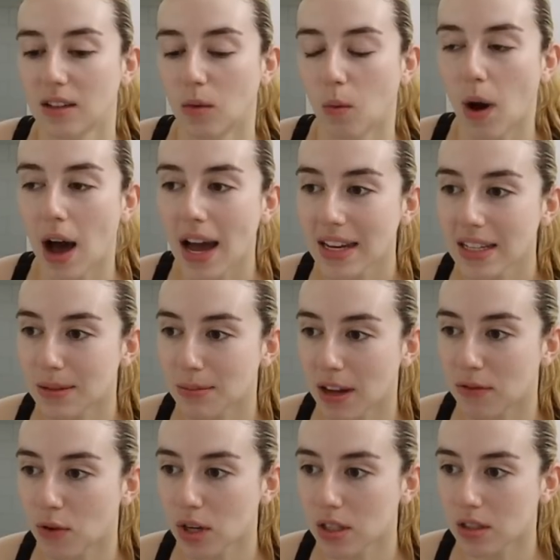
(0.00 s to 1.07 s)
Why is
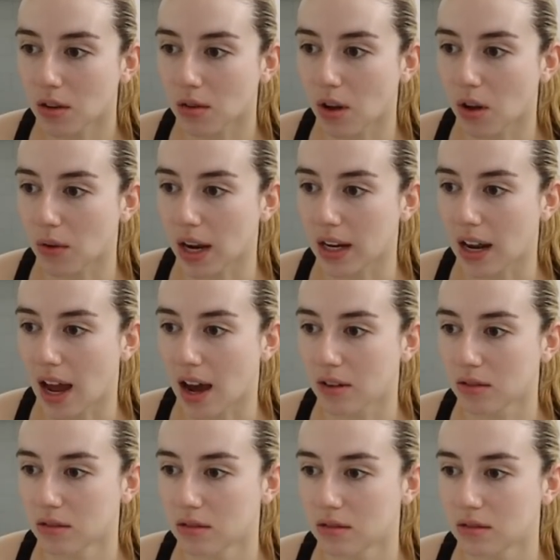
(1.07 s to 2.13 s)
my voice so low right now?